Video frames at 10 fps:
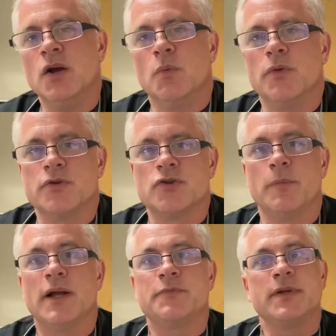when there's no
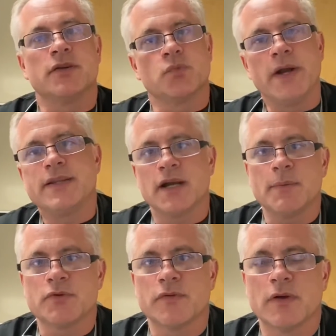beds because wait
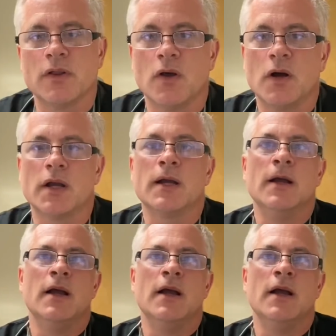times are very long.